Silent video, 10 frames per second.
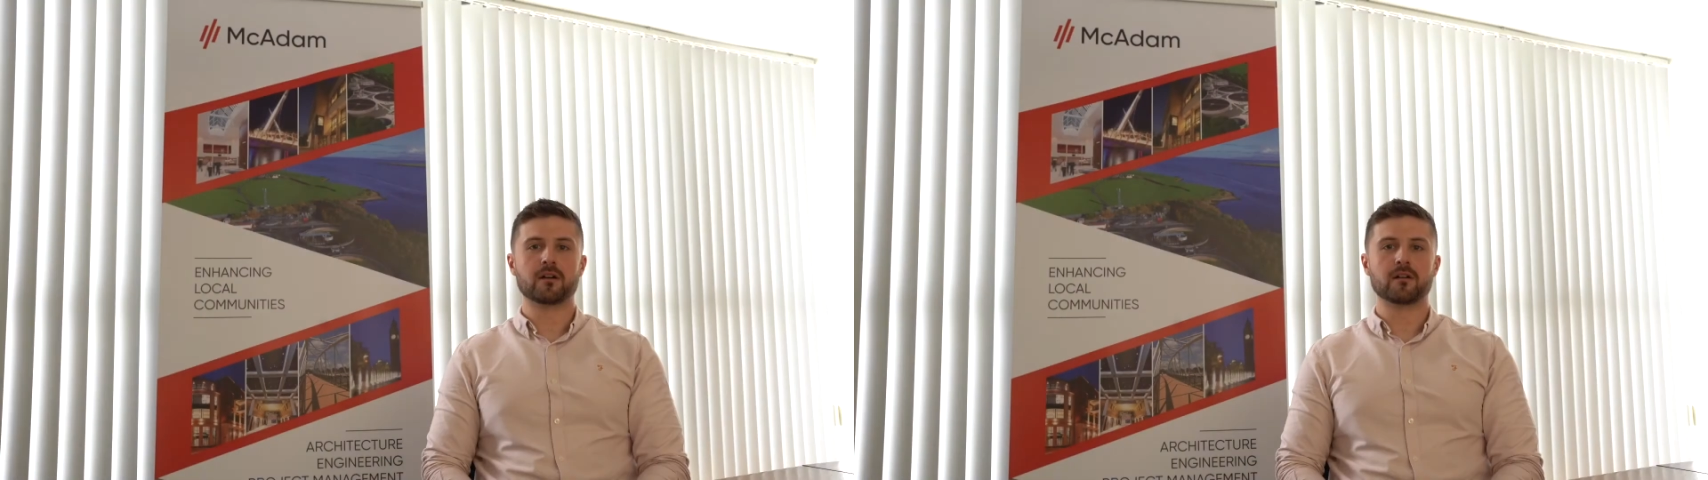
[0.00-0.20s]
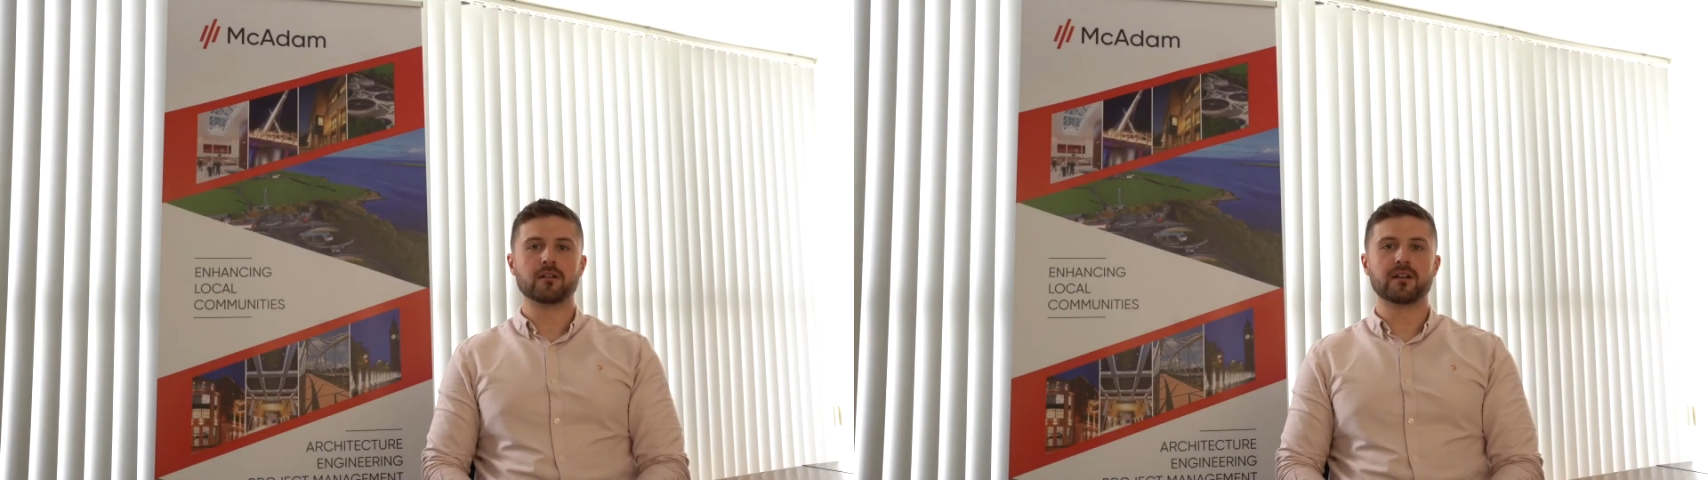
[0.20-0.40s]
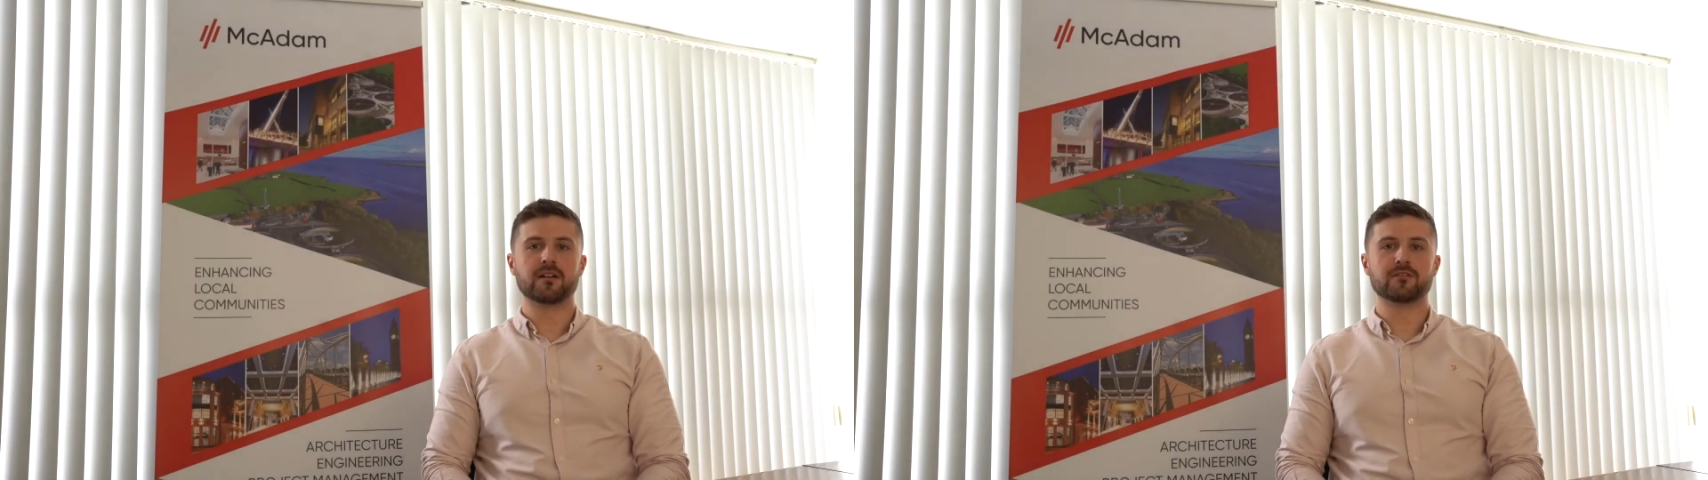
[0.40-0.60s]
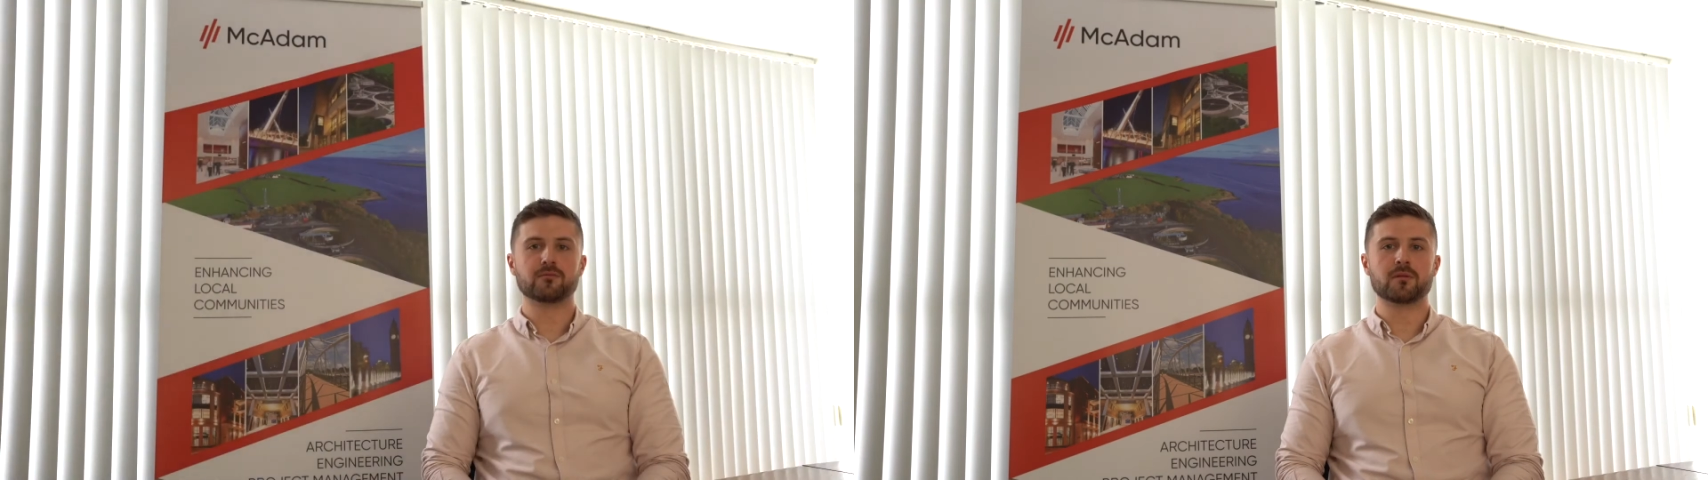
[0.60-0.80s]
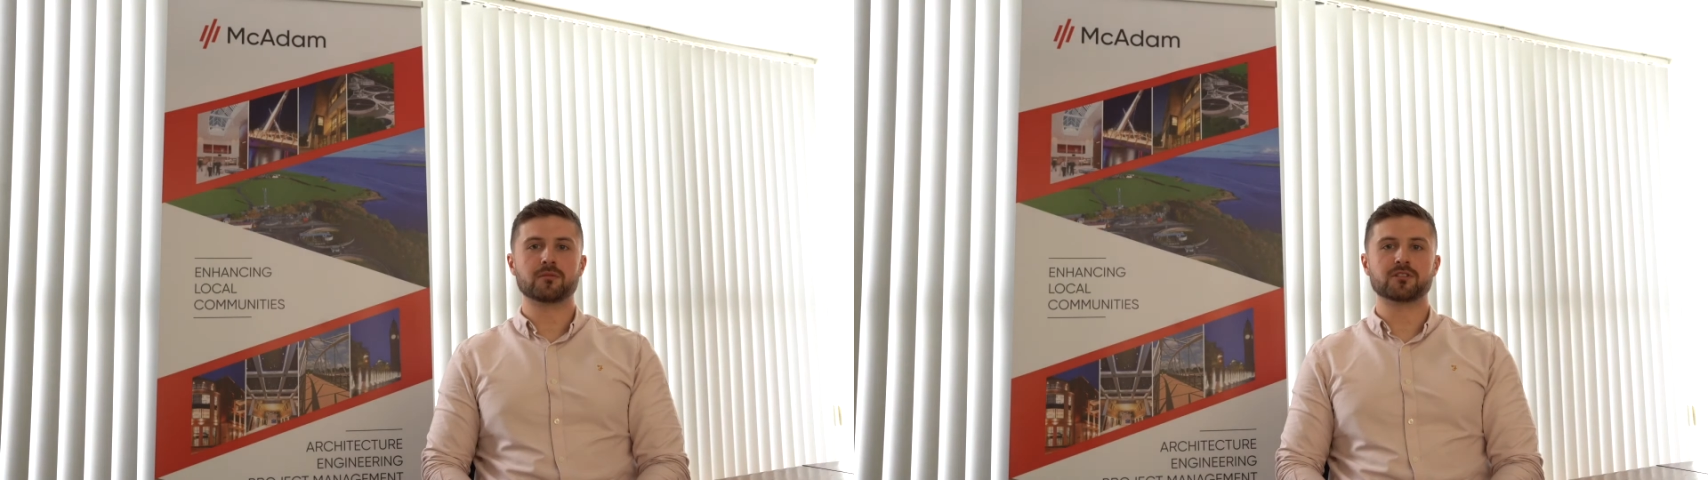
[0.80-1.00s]
Currently, I have no
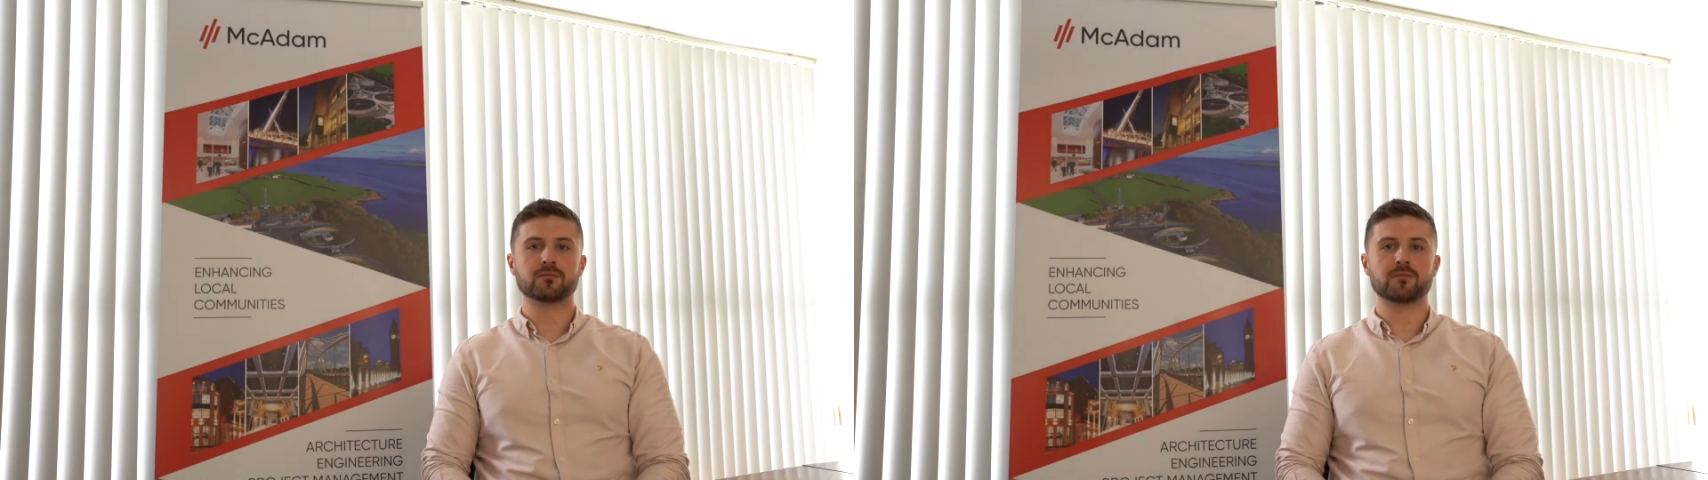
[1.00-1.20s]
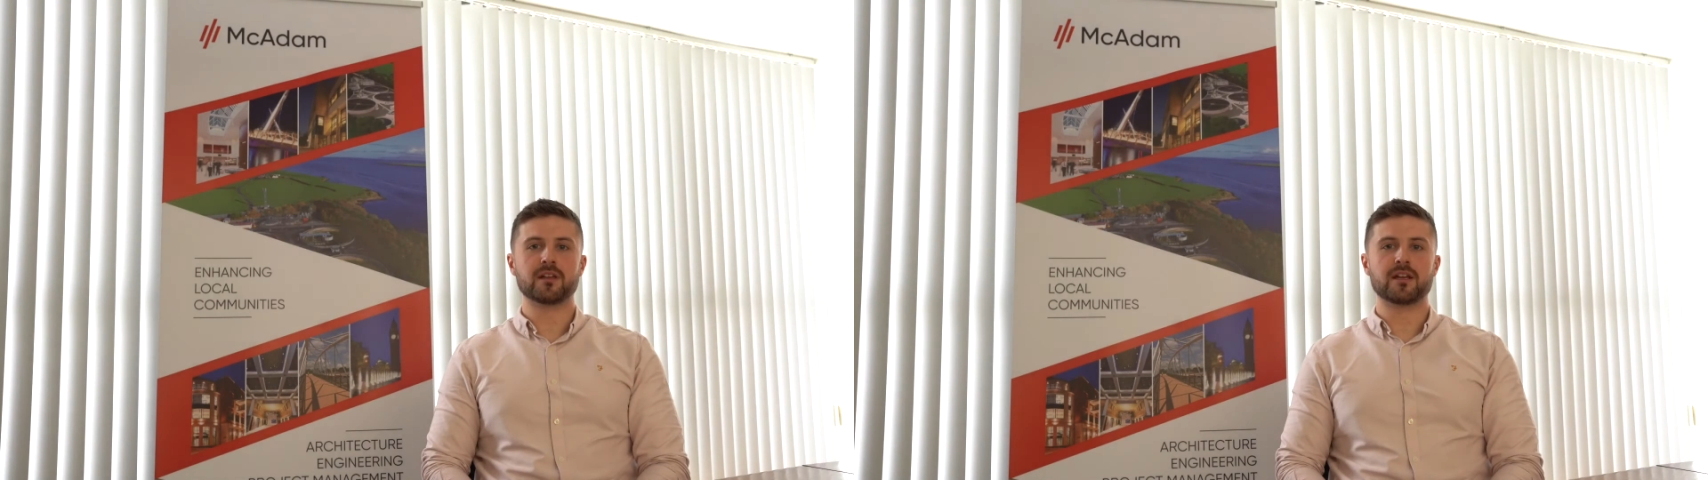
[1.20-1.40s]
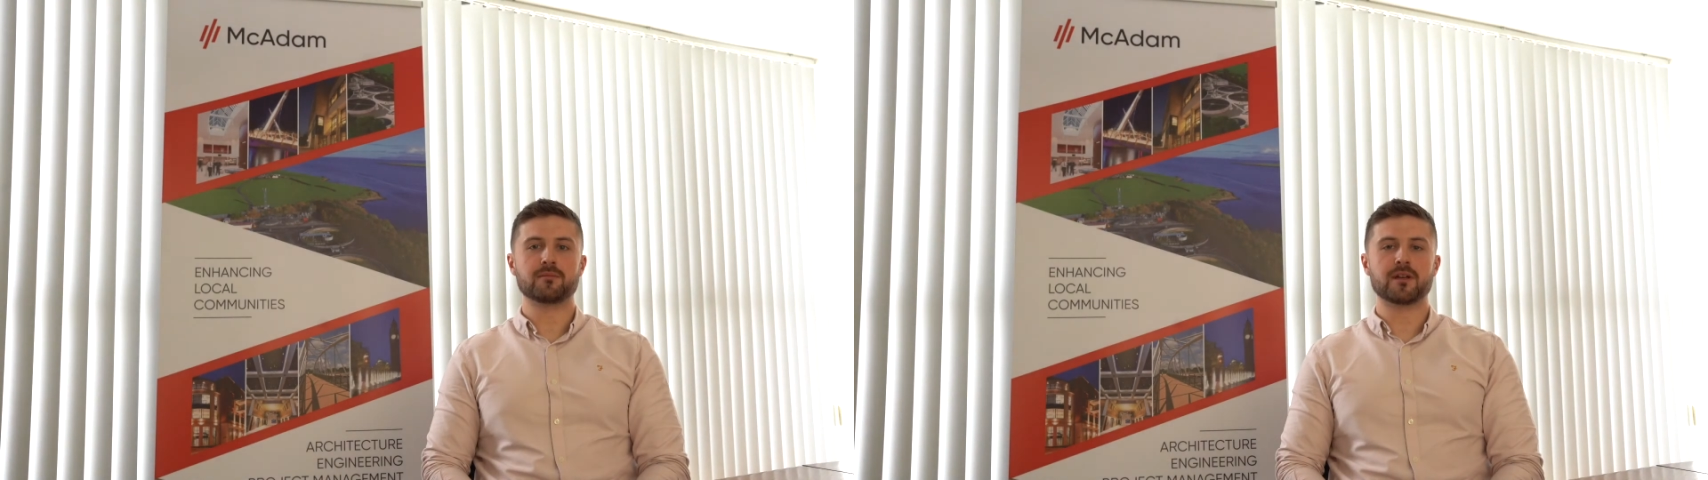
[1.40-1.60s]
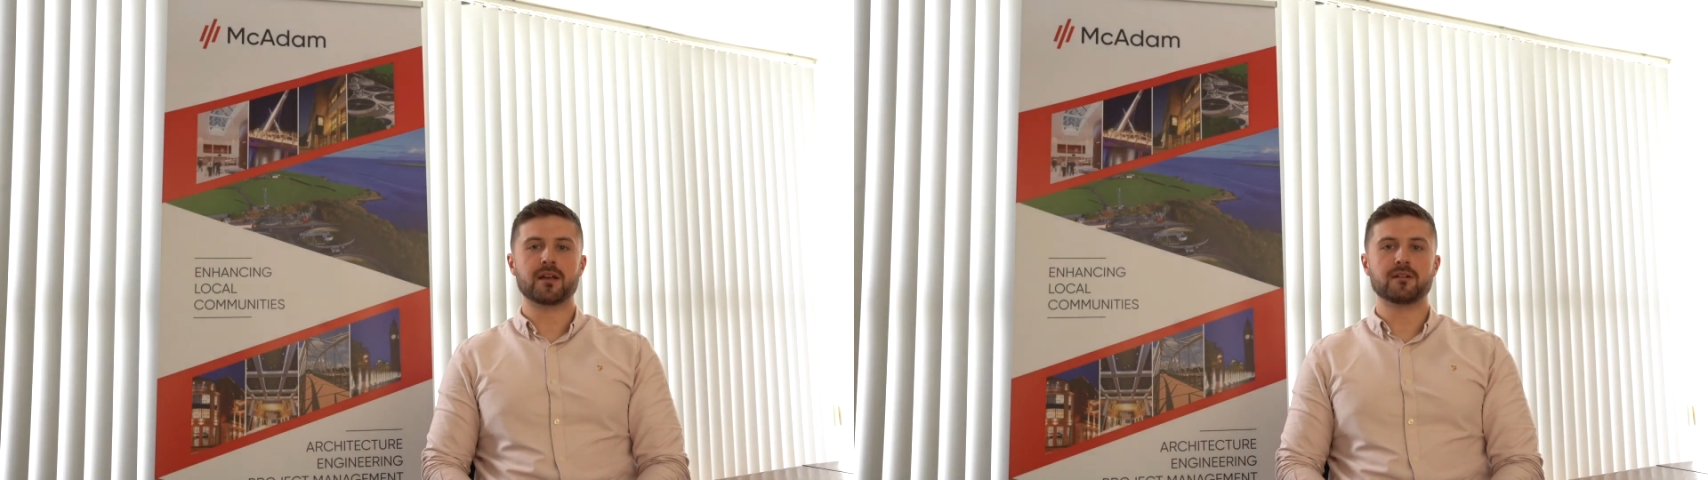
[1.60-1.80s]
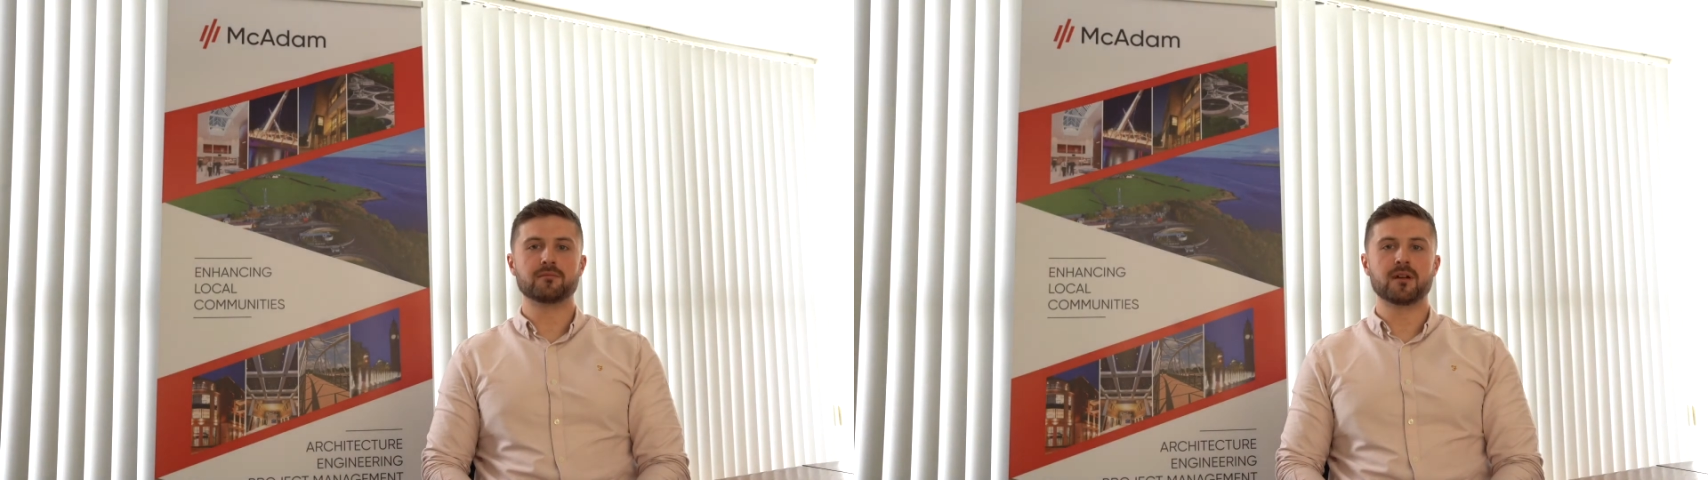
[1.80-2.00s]
membership in the
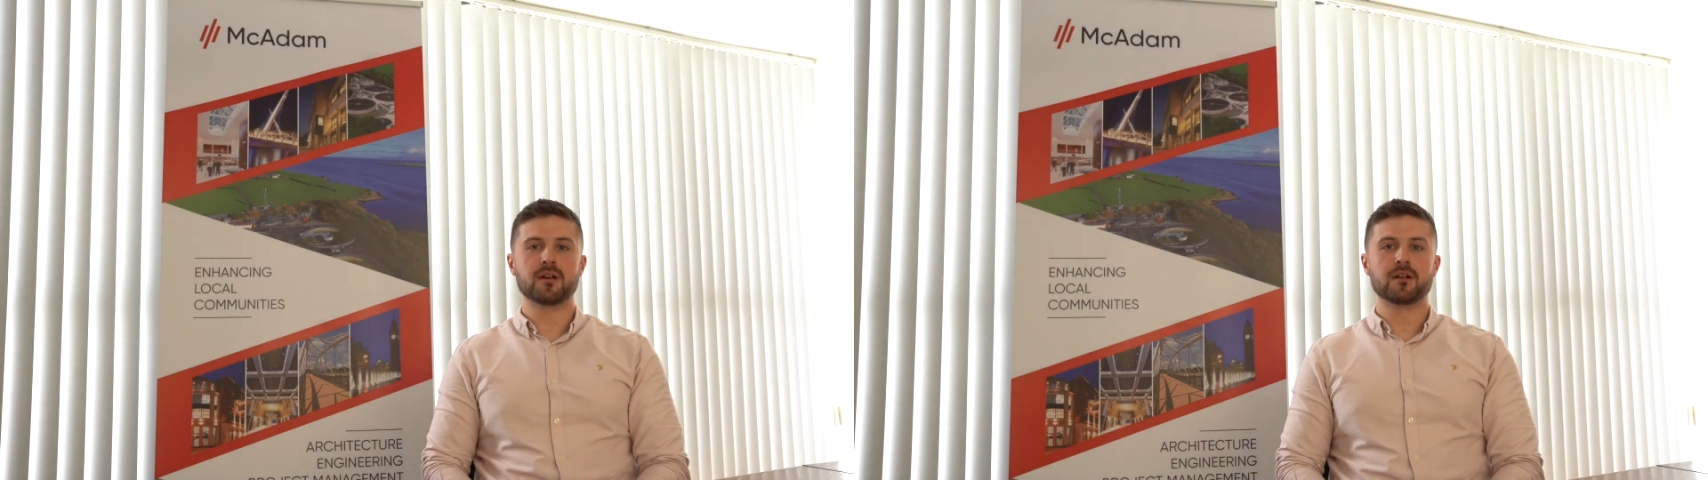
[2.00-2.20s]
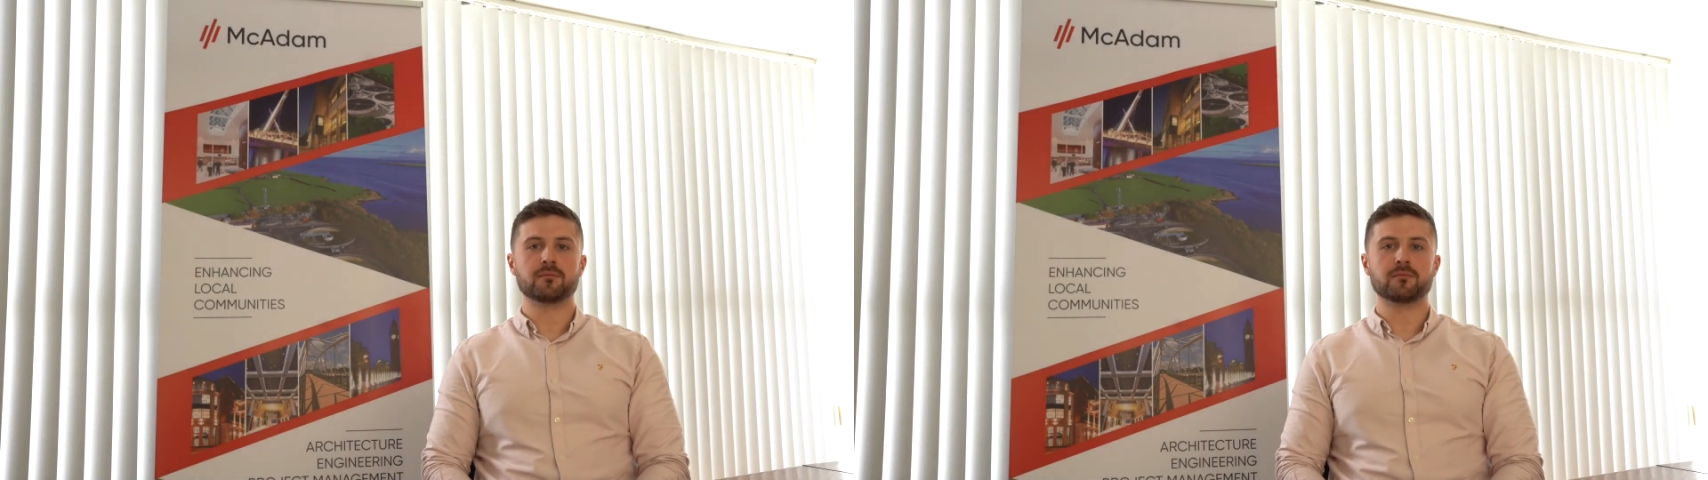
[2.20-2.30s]
APM,